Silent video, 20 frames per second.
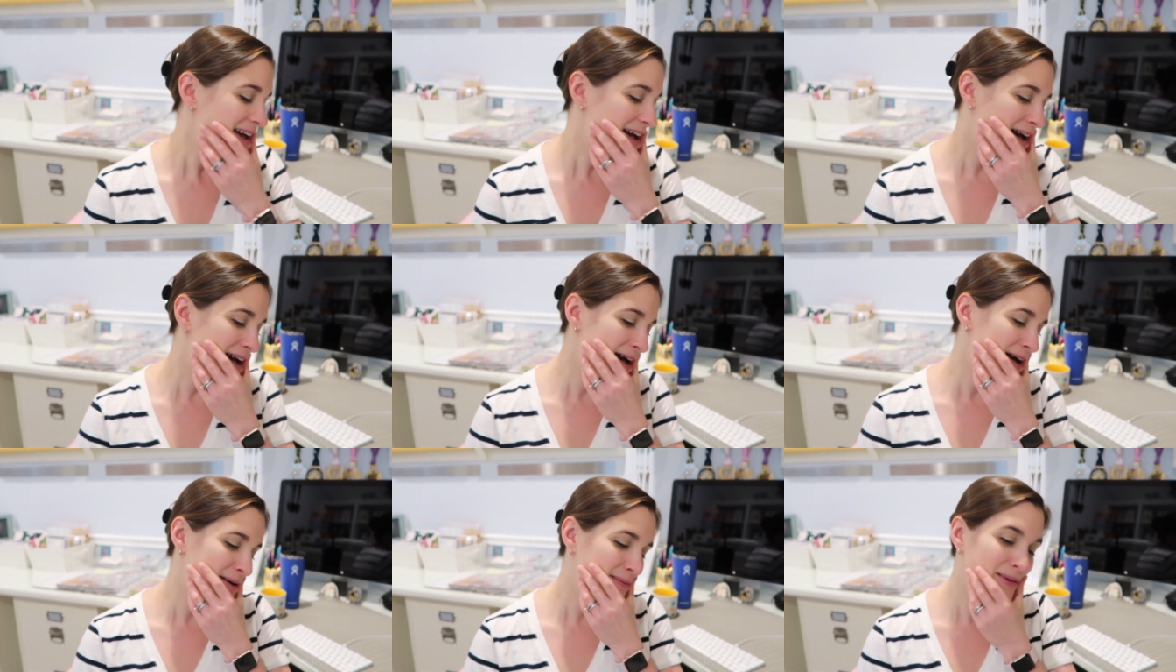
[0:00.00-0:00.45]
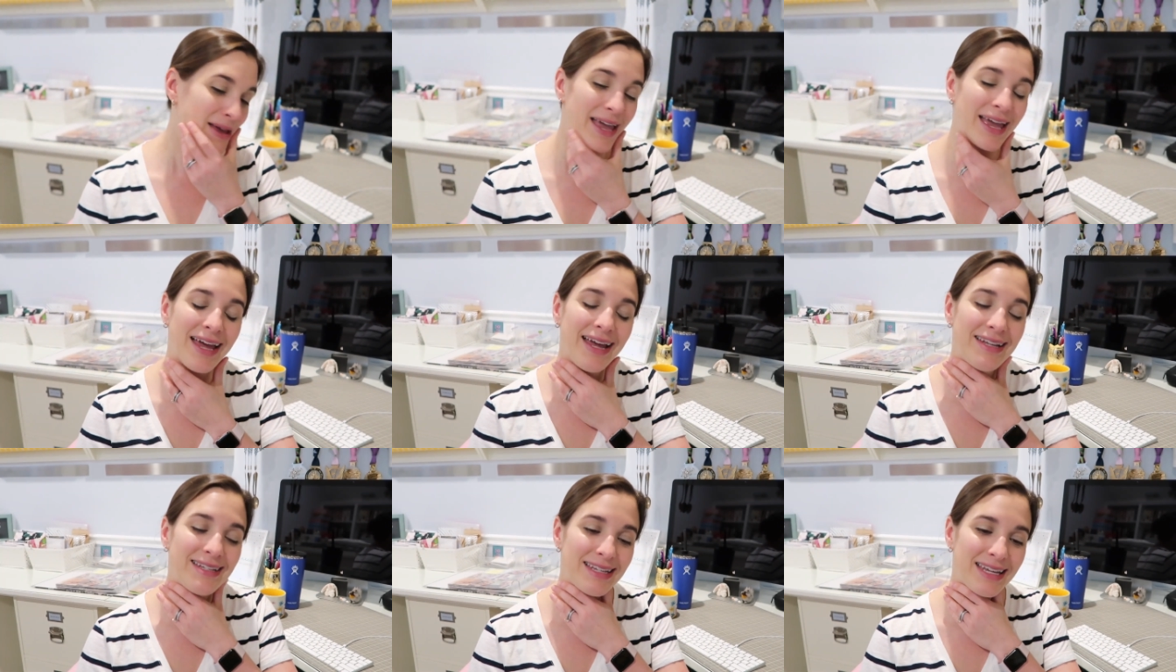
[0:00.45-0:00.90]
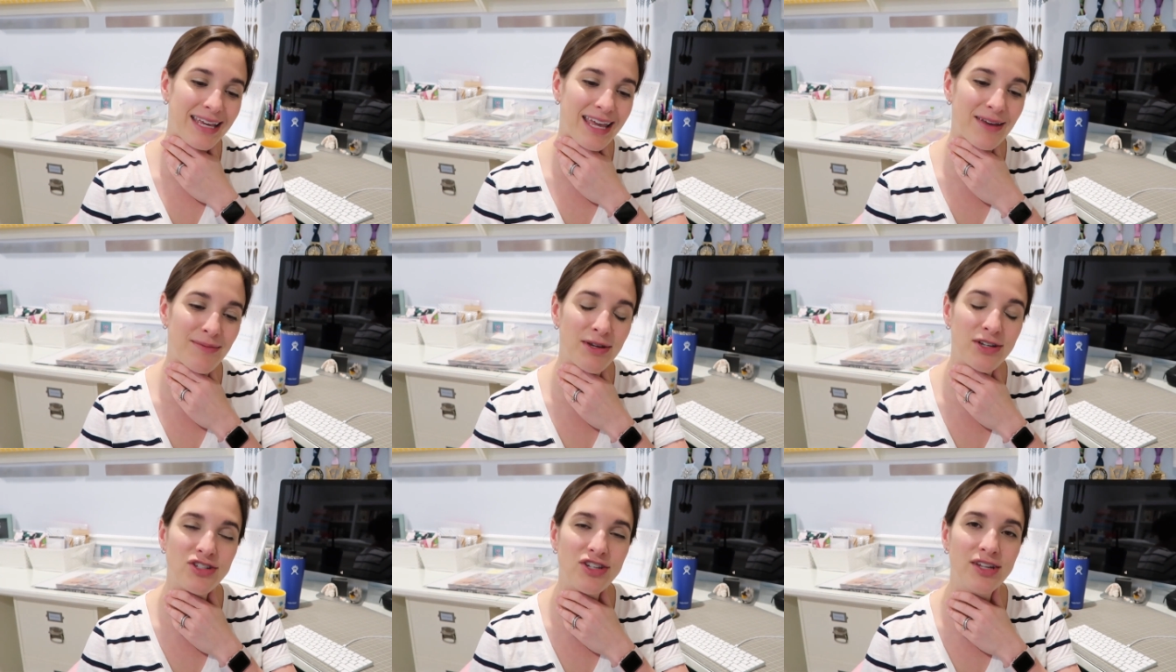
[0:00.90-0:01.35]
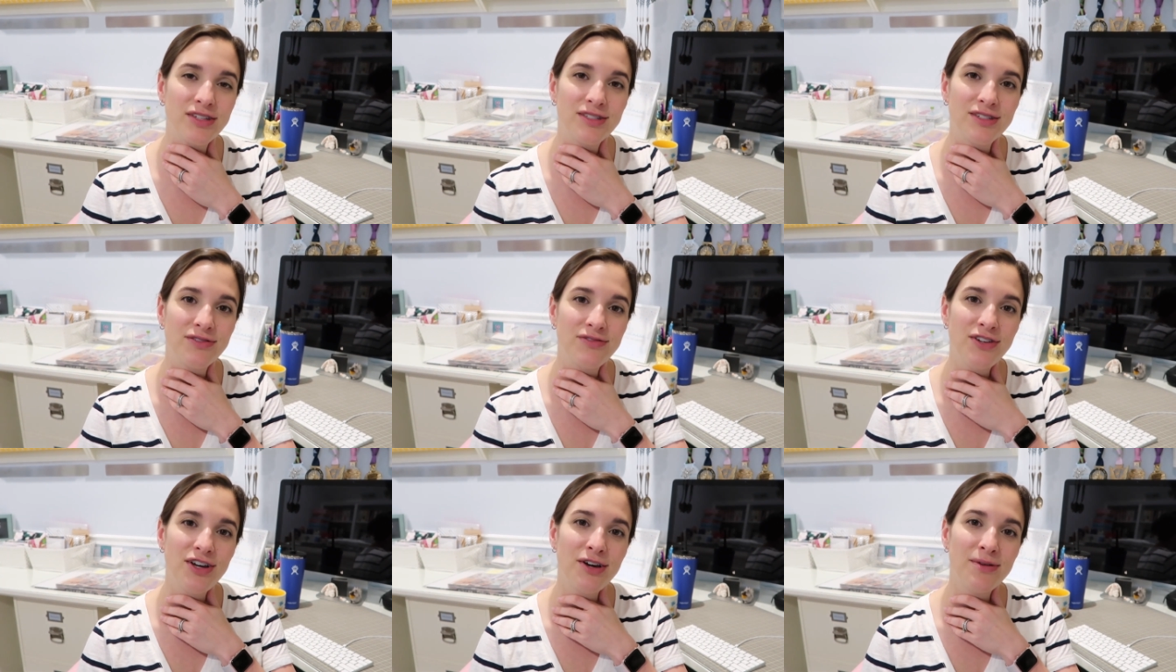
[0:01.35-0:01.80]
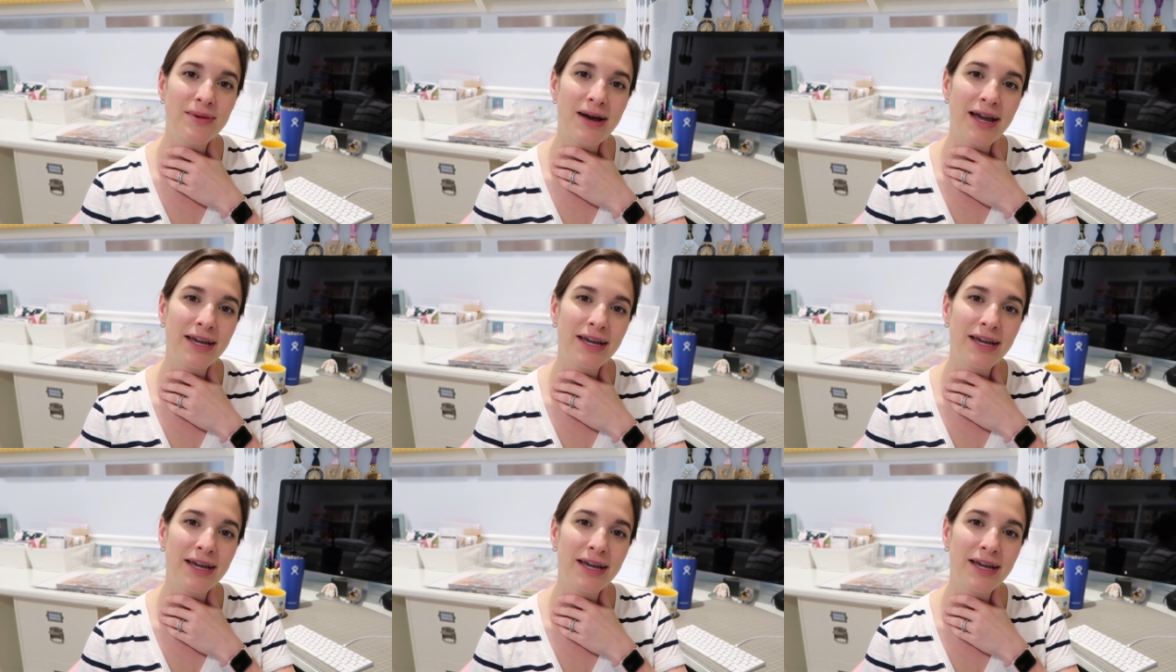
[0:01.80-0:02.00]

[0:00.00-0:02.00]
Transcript: Um, and it gave me a chance to film.